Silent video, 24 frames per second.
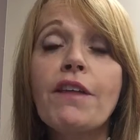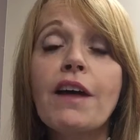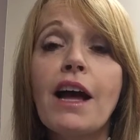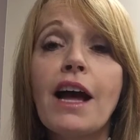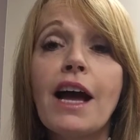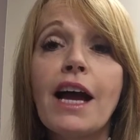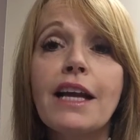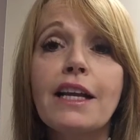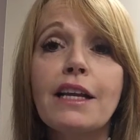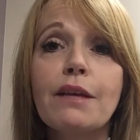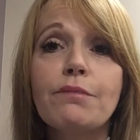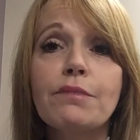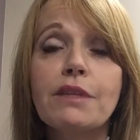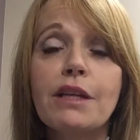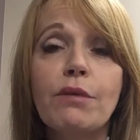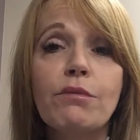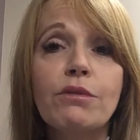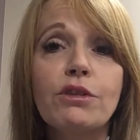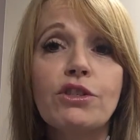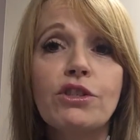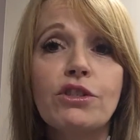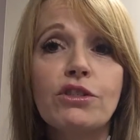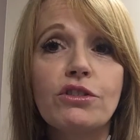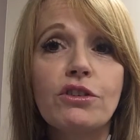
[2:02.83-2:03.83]
the items that
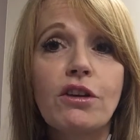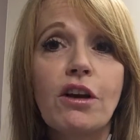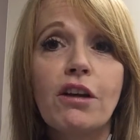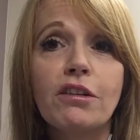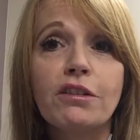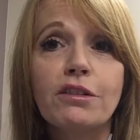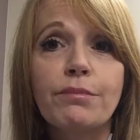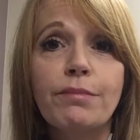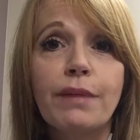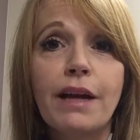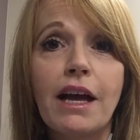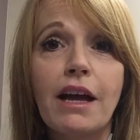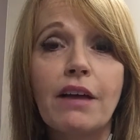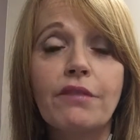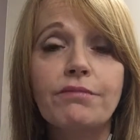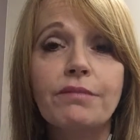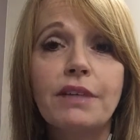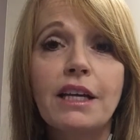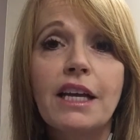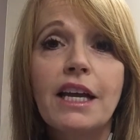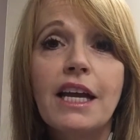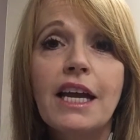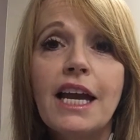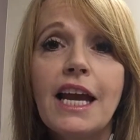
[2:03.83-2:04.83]
we just talked
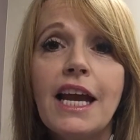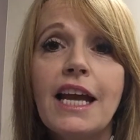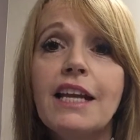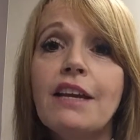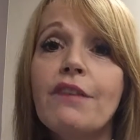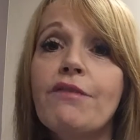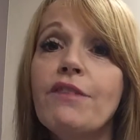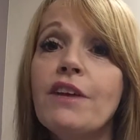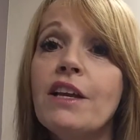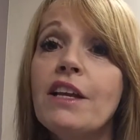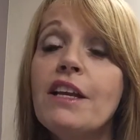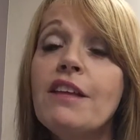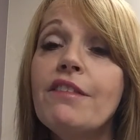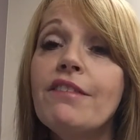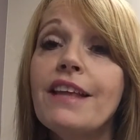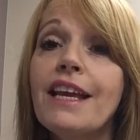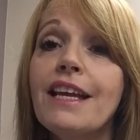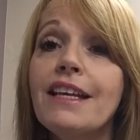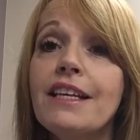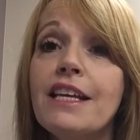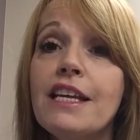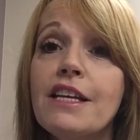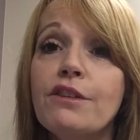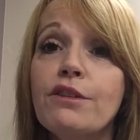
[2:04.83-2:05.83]
about, and if
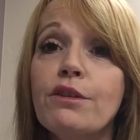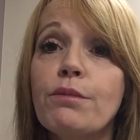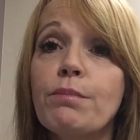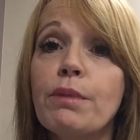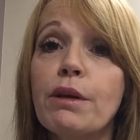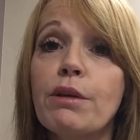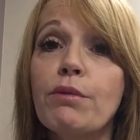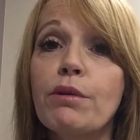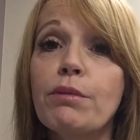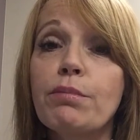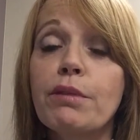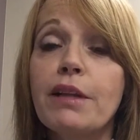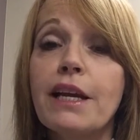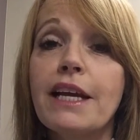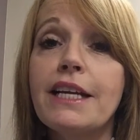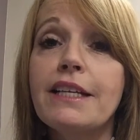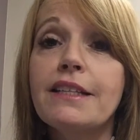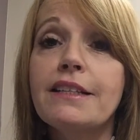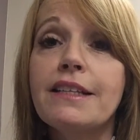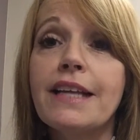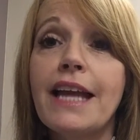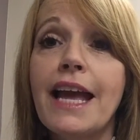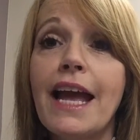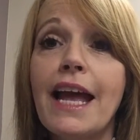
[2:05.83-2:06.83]
anything needs to be
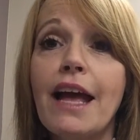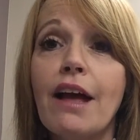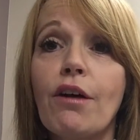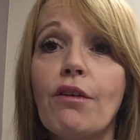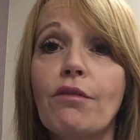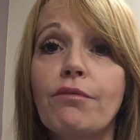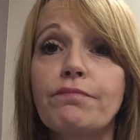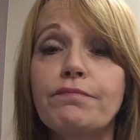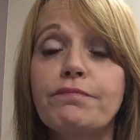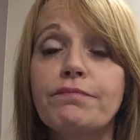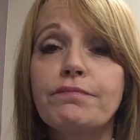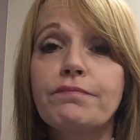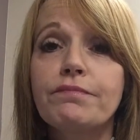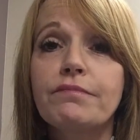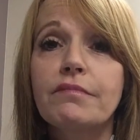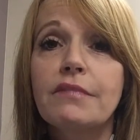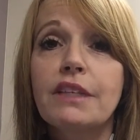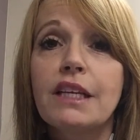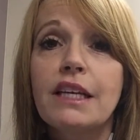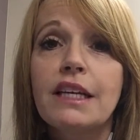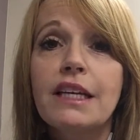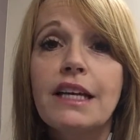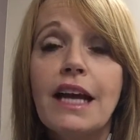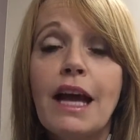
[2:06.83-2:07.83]
replaced now.
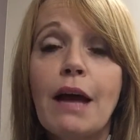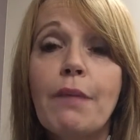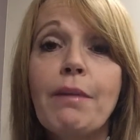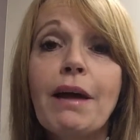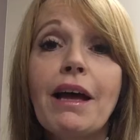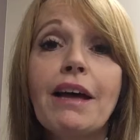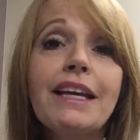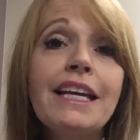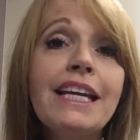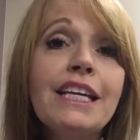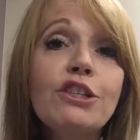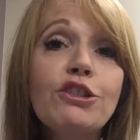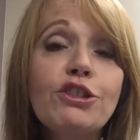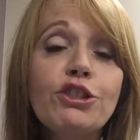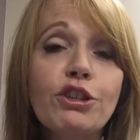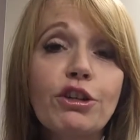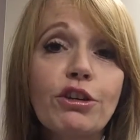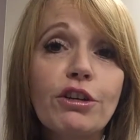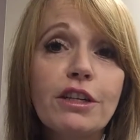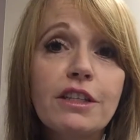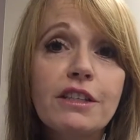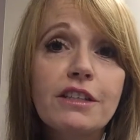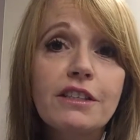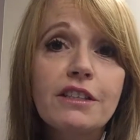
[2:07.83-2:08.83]
How about
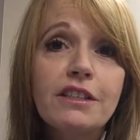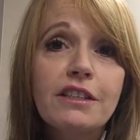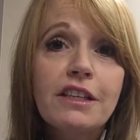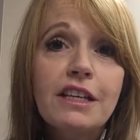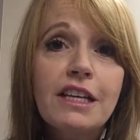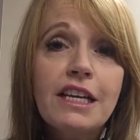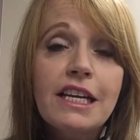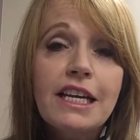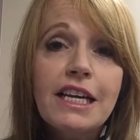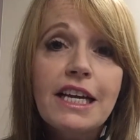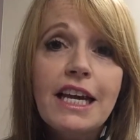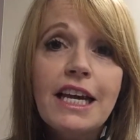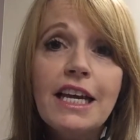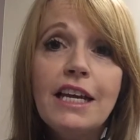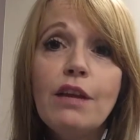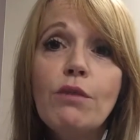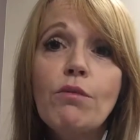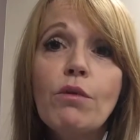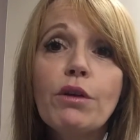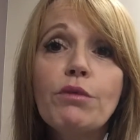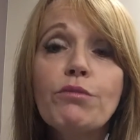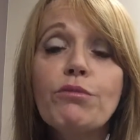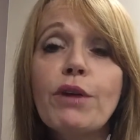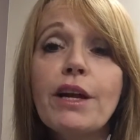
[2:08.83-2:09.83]
insurance?
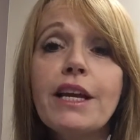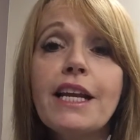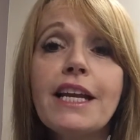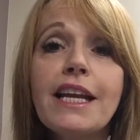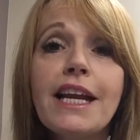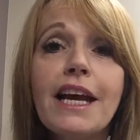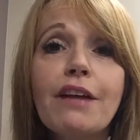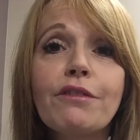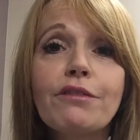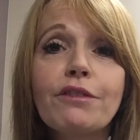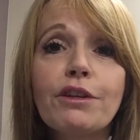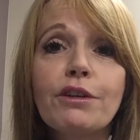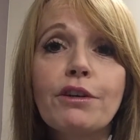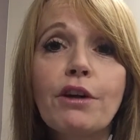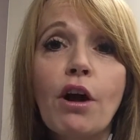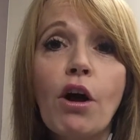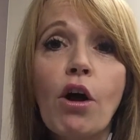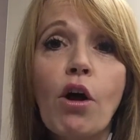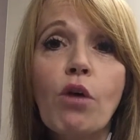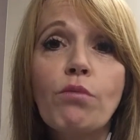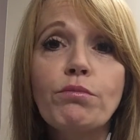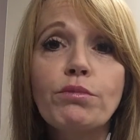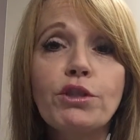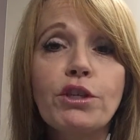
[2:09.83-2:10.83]
Anyone renting out their
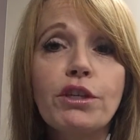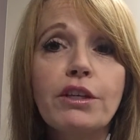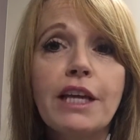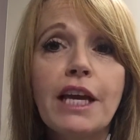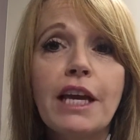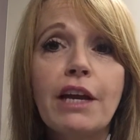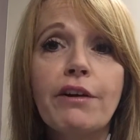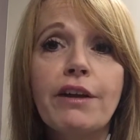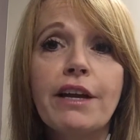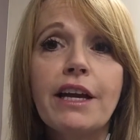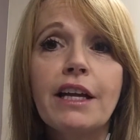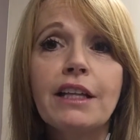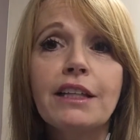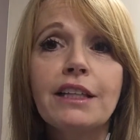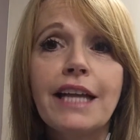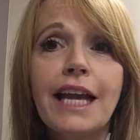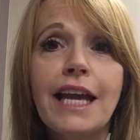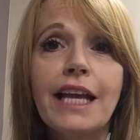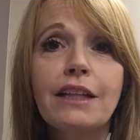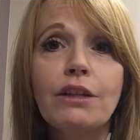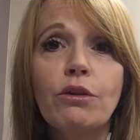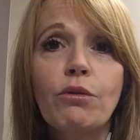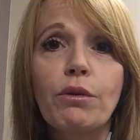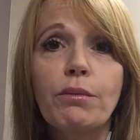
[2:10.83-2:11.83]
home should carry a
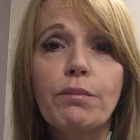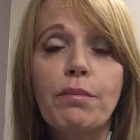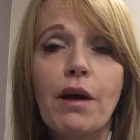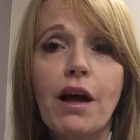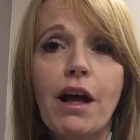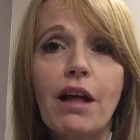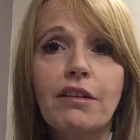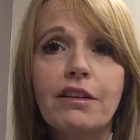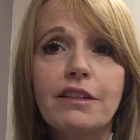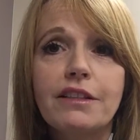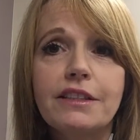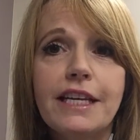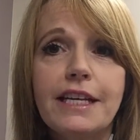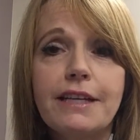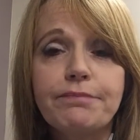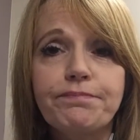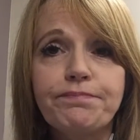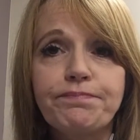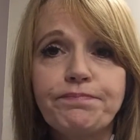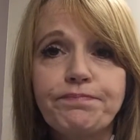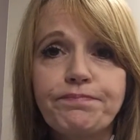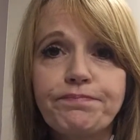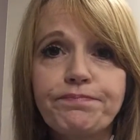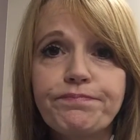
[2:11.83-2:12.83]
landlord
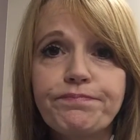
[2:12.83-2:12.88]
policy.